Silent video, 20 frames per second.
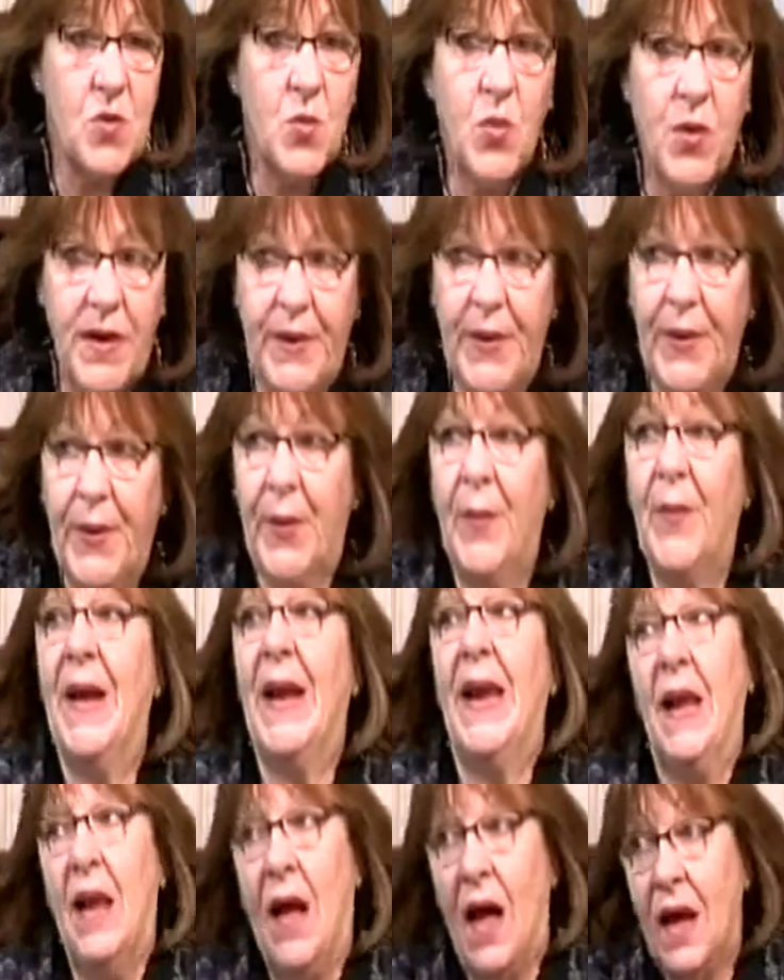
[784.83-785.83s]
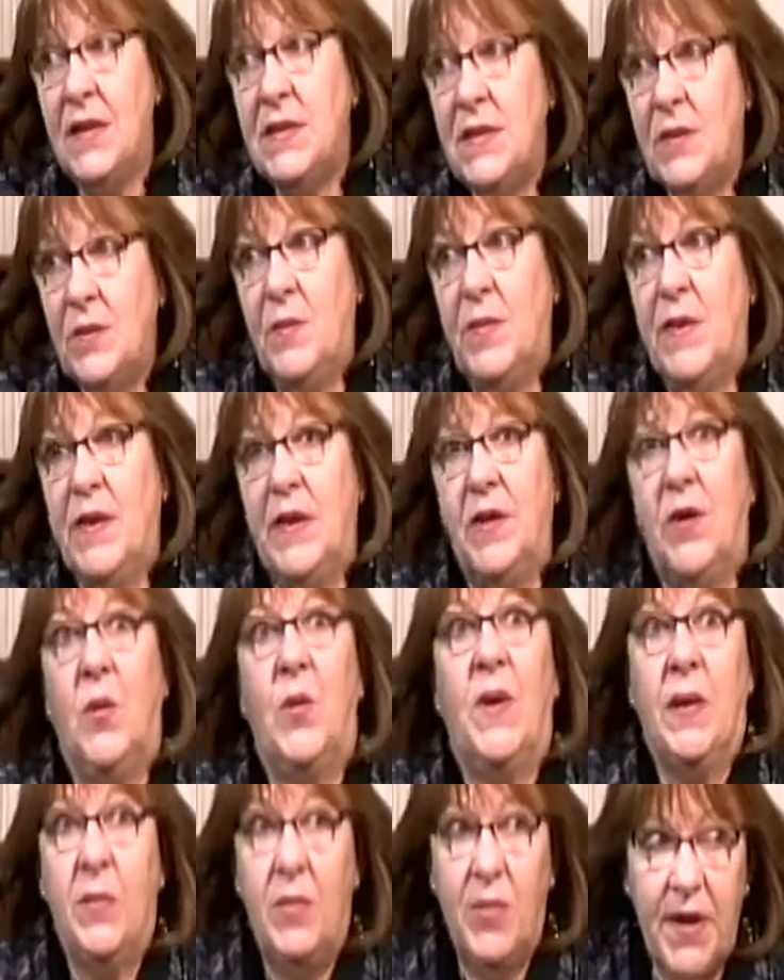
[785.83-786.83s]
we know a lot and we know
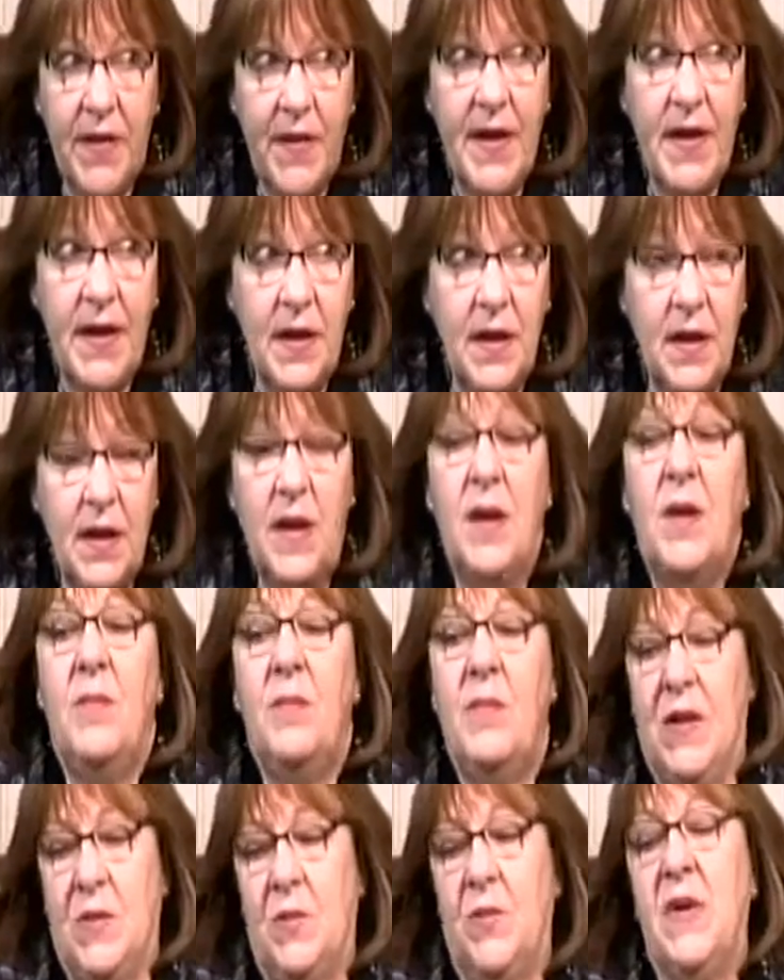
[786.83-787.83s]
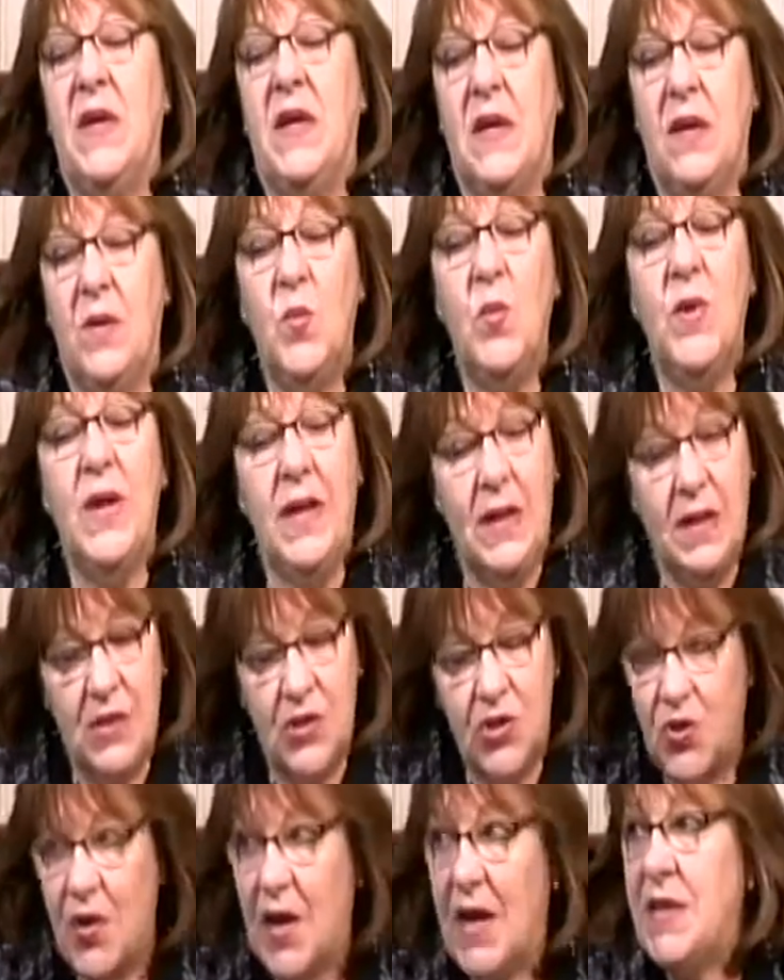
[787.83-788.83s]
everything, but we
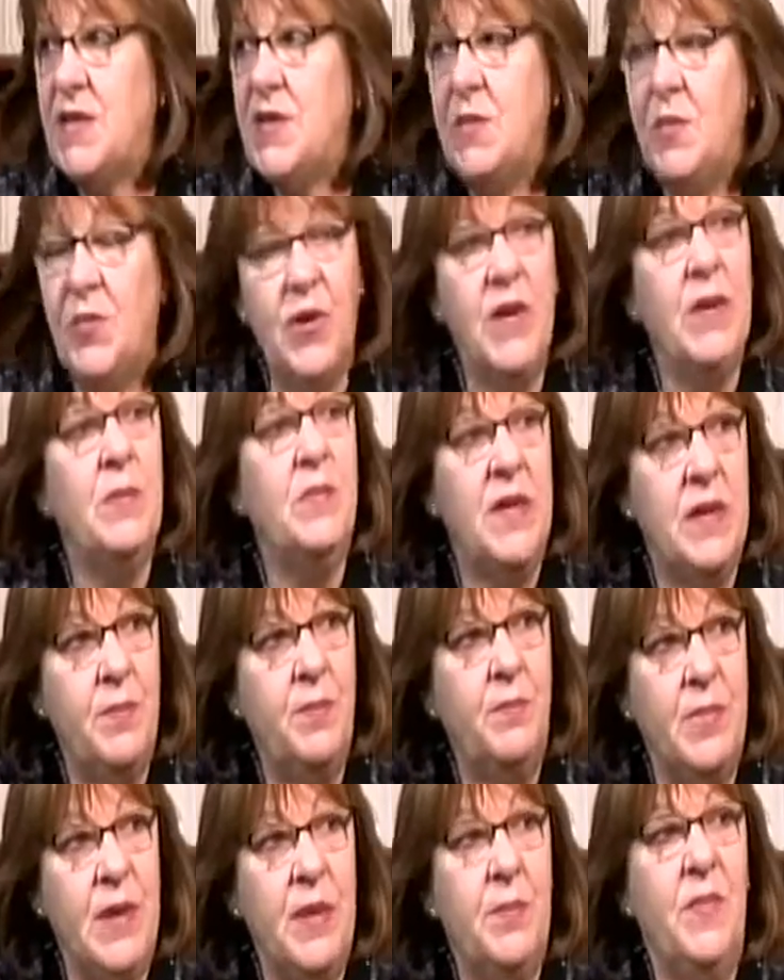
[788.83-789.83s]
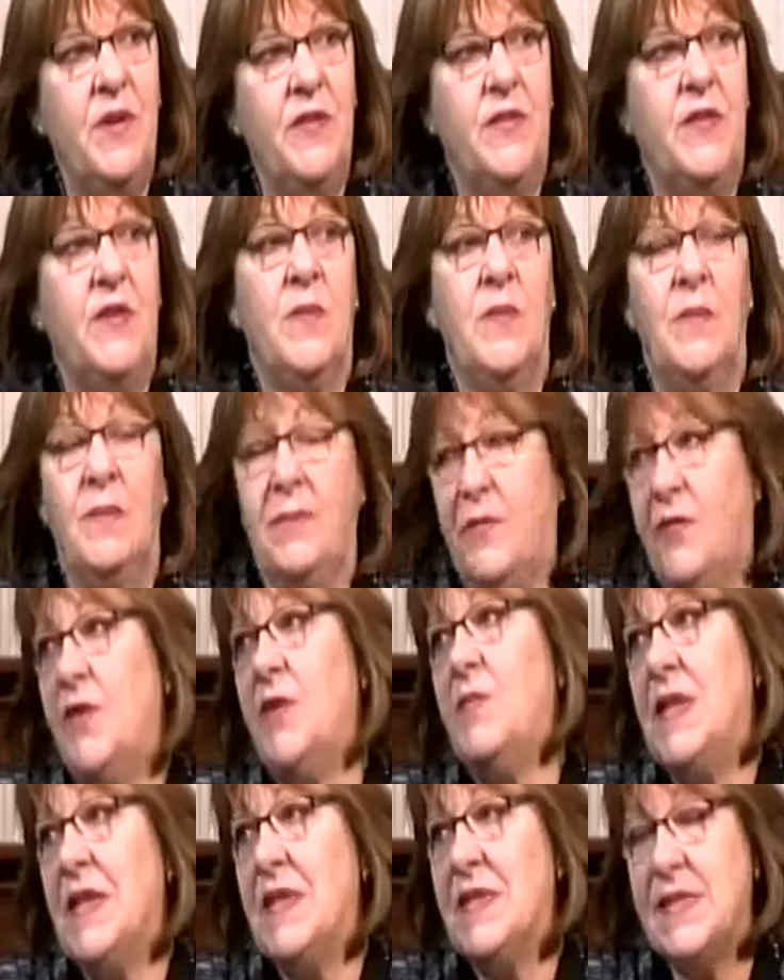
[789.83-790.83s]
try to bring people from
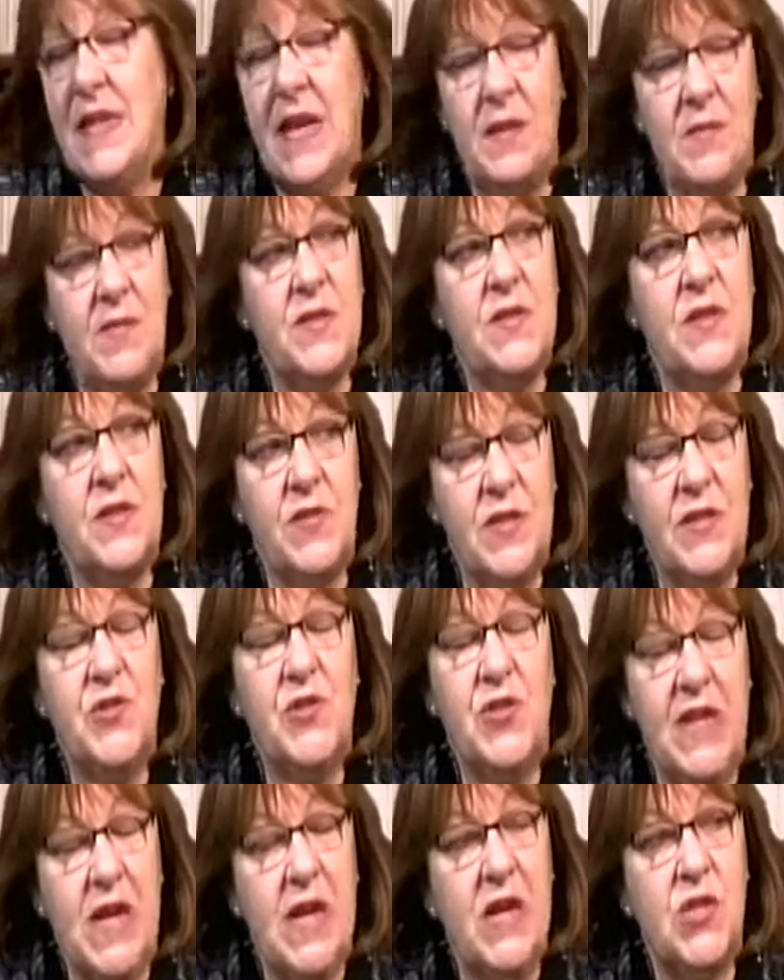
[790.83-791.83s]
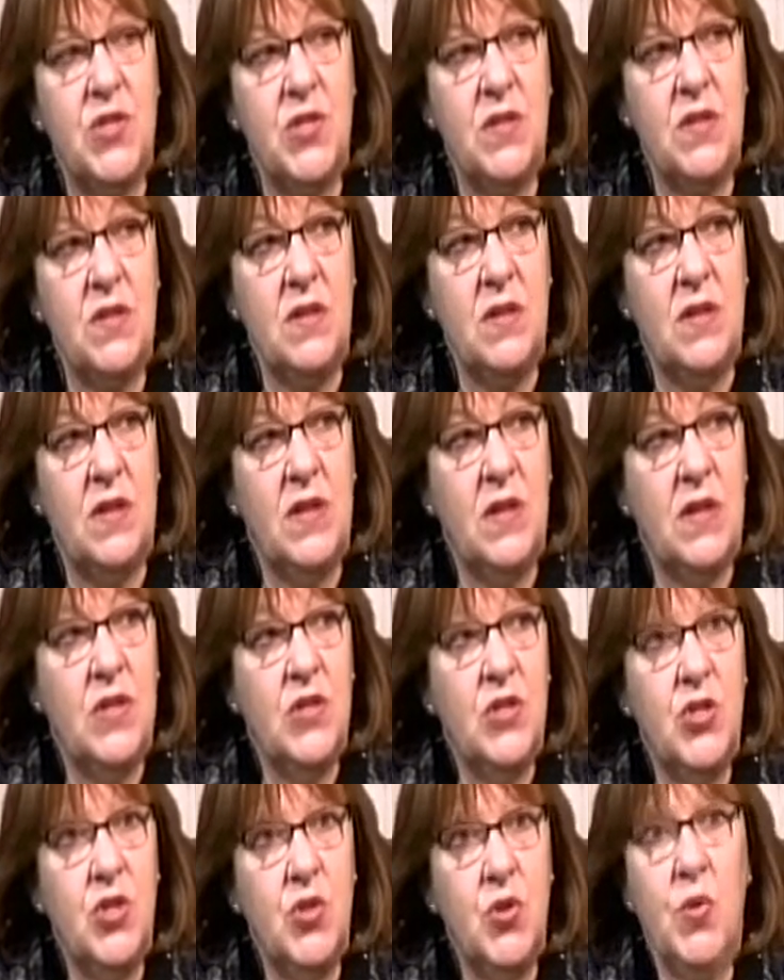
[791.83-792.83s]
the Alzheimer's Association
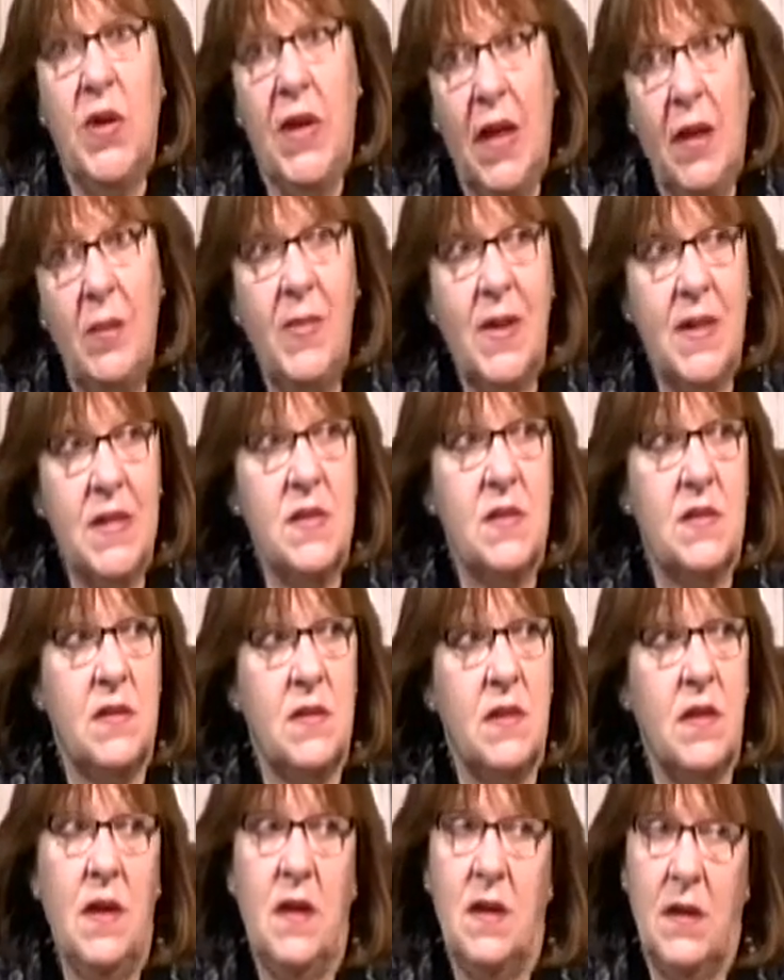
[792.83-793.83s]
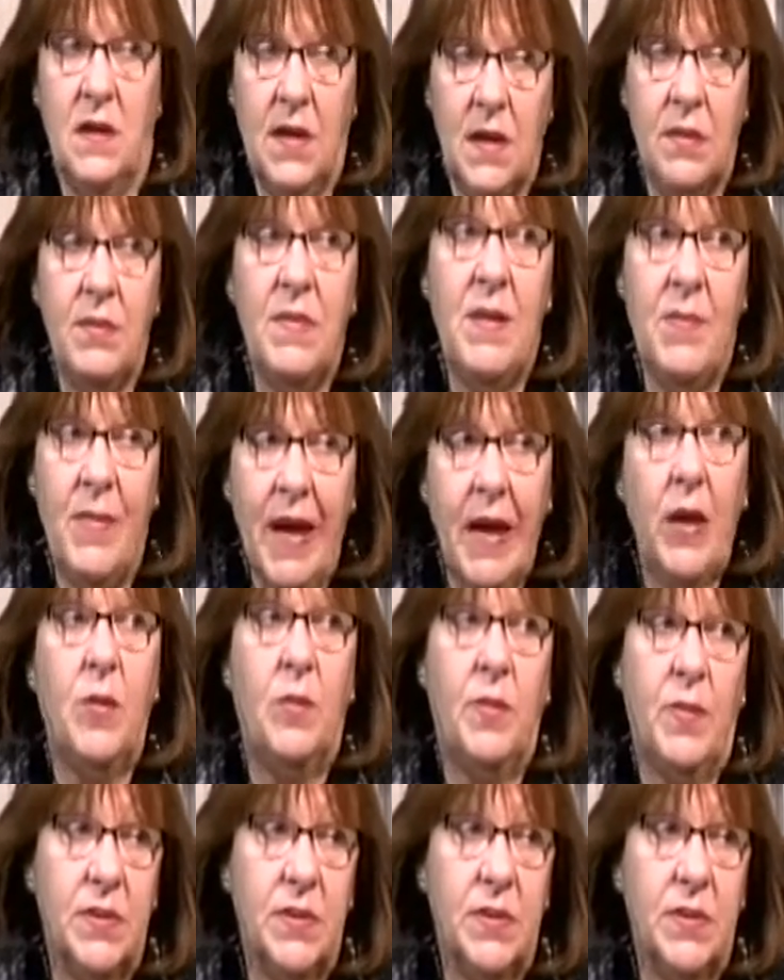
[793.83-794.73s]
to help us and give them help.